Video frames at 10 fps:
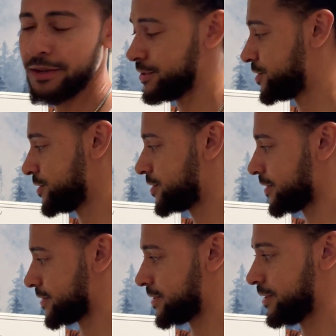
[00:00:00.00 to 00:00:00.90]
She's
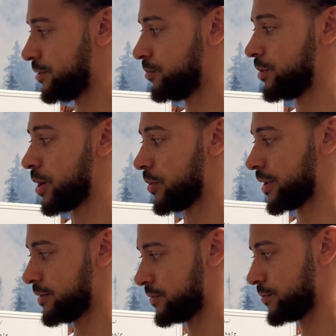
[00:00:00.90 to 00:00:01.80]
going to see you
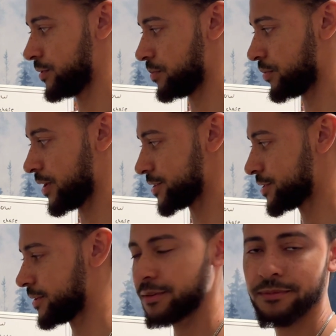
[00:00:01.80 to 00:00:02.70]
going into a
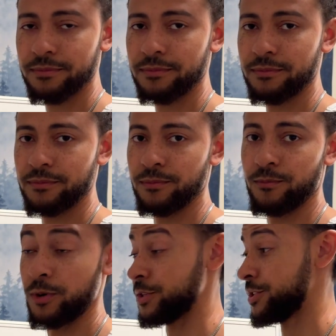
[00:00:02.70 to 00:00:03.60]
depression
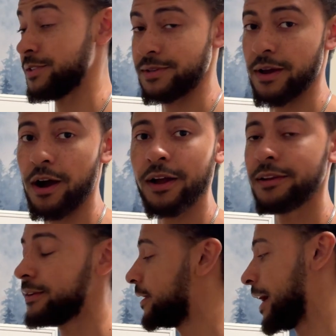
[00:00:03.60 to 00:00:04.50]
when she's not
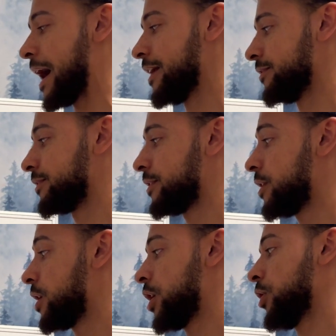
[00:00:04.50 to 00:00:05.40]
as
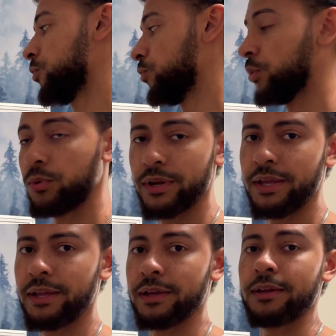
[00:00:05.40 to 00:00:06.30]

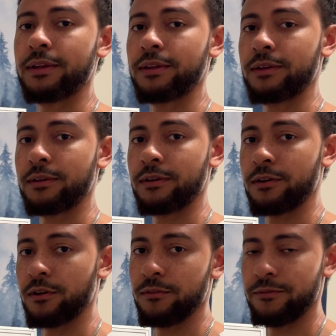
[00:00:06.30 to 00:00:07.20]
ruining
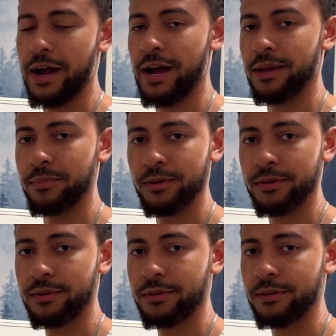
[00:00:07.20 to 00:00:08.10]
her vibe.
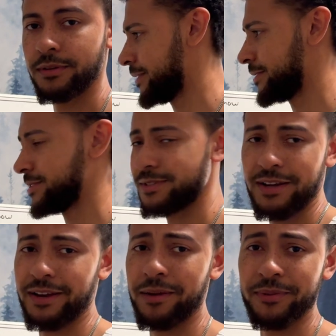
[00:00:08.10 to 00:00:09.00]
She's not
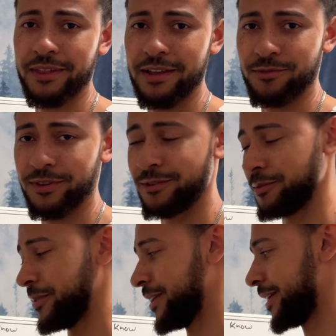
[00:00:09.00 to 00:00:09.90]
going to empathize with you
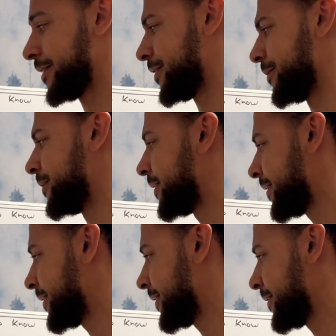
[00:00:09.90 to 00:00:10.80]
and be like, oh,
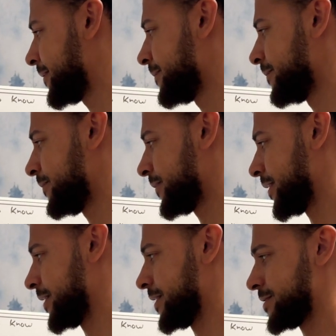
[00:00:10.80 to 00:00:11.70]

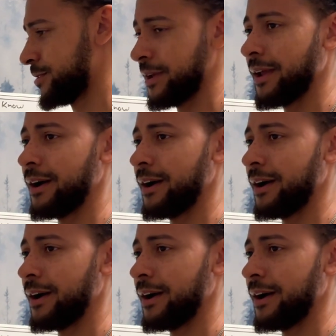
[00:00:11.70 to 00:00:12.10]
it's okay,